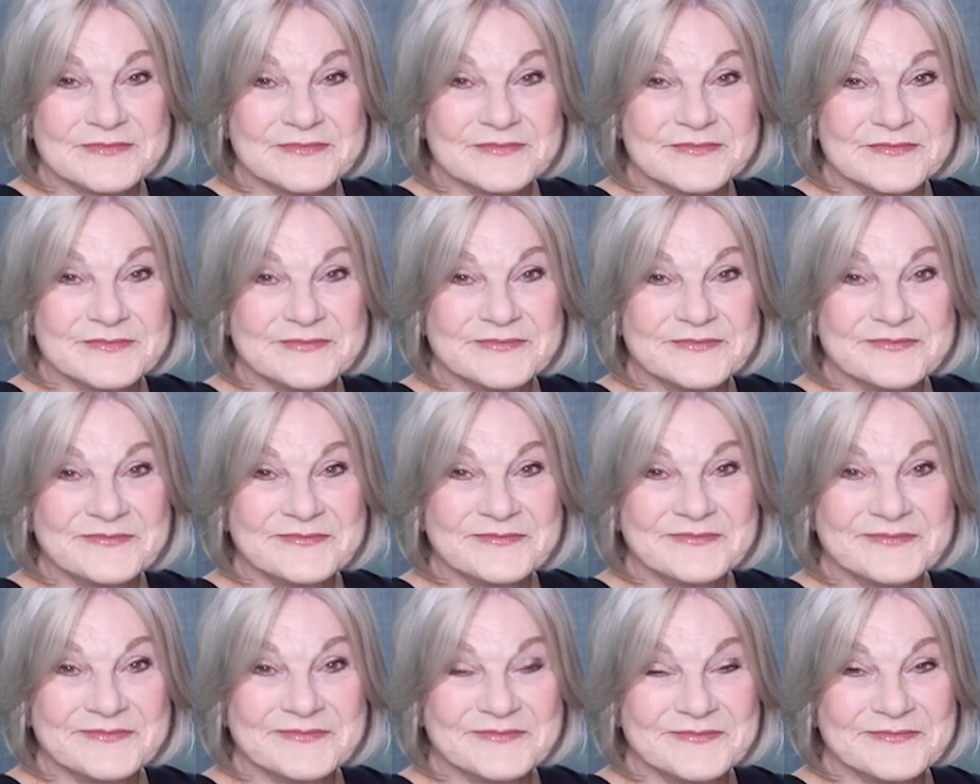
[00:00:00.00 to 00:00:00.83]

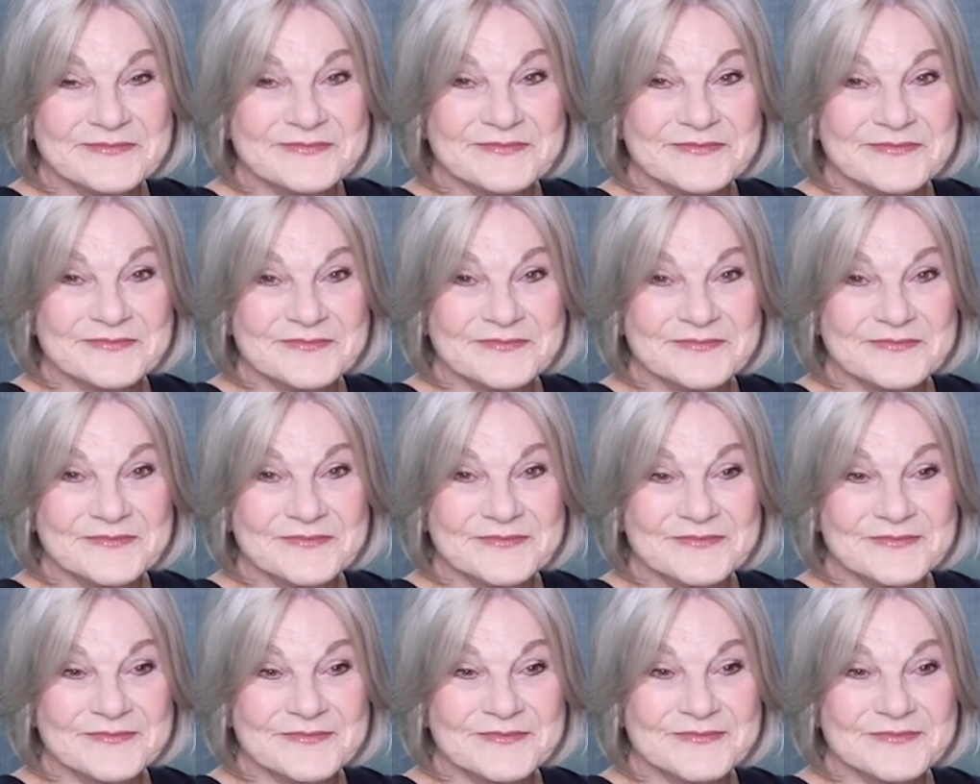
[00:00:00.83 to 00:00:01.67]

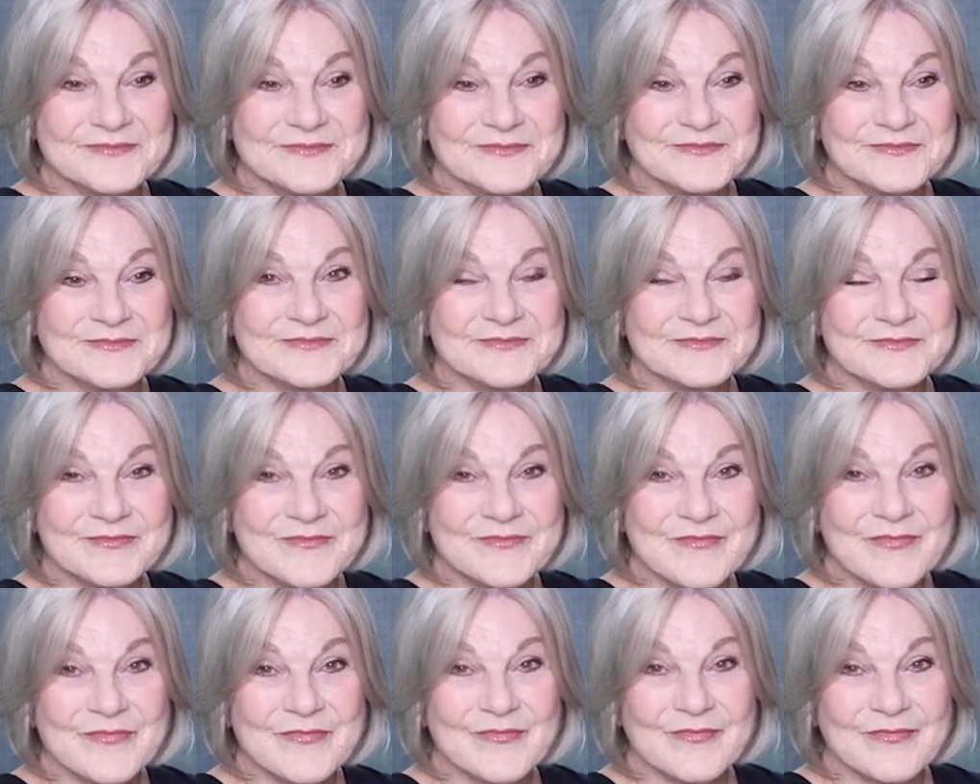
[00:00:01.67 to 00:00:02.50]

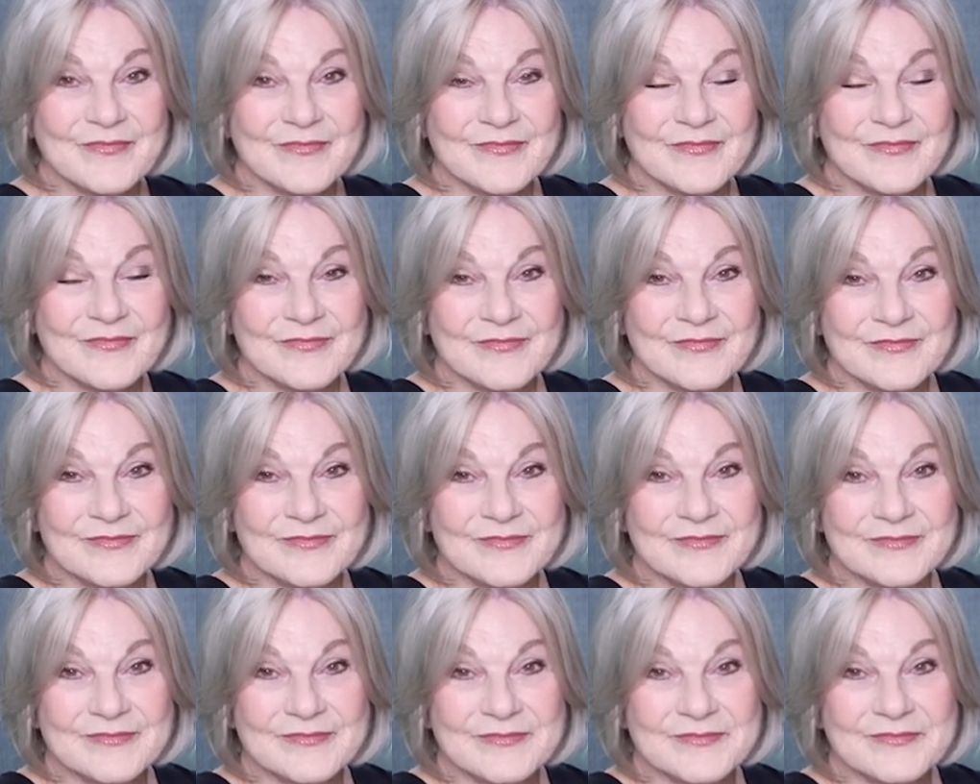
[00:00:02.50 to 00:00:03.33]

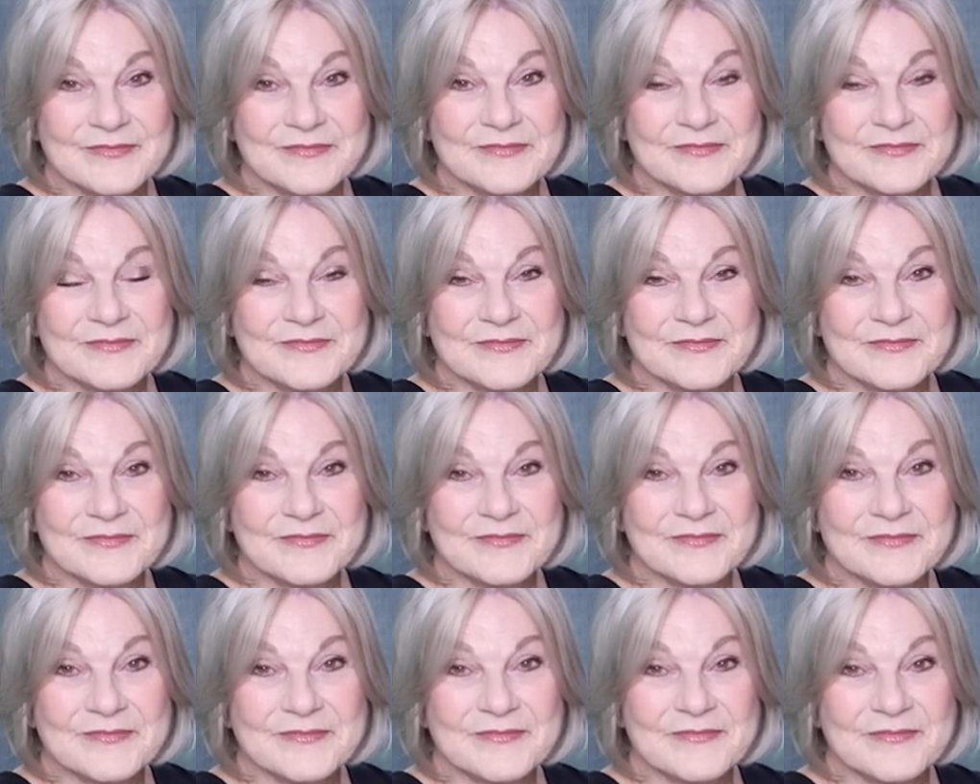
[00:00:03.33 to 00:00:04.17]

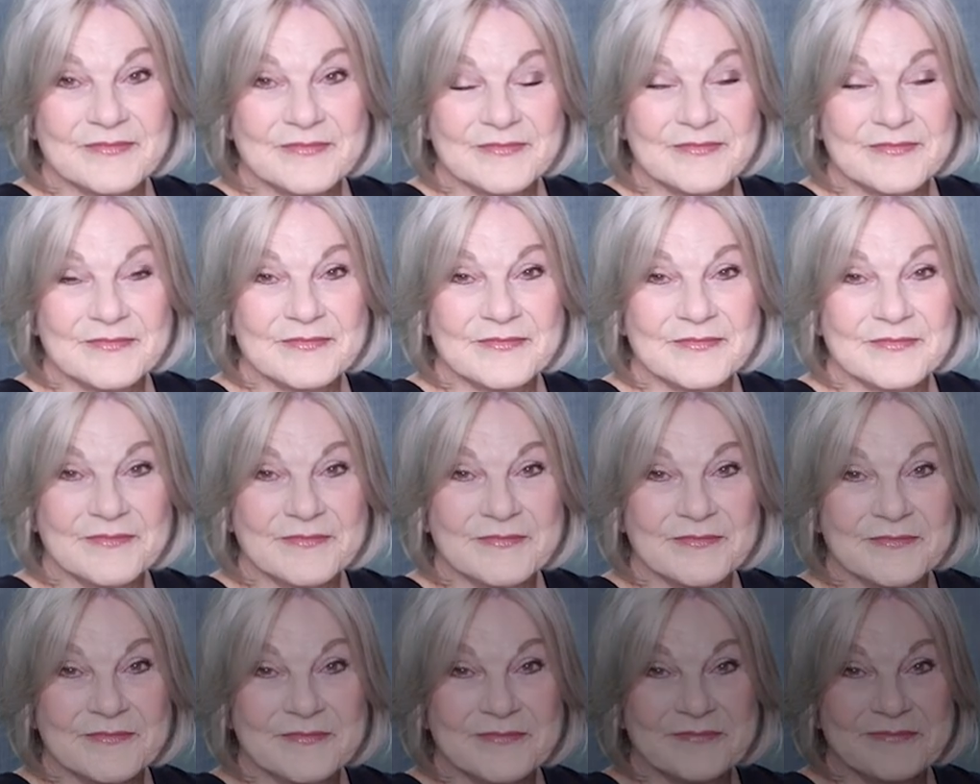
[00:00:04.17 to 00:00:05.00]

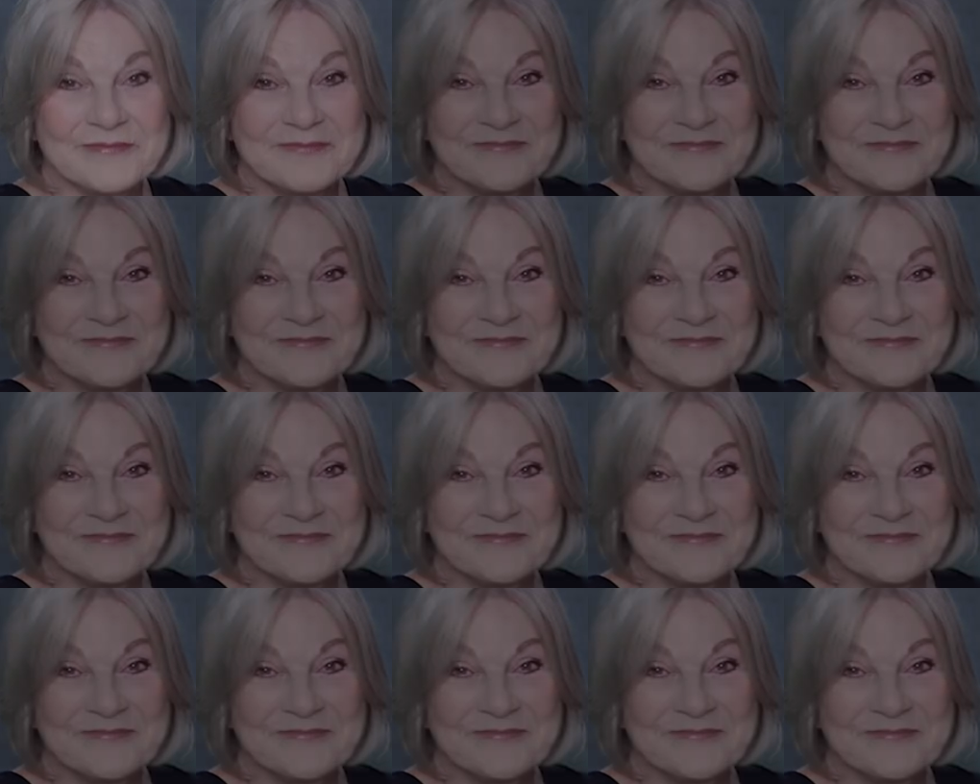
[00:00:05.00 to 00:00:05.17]
No words are spoken by the person on screen.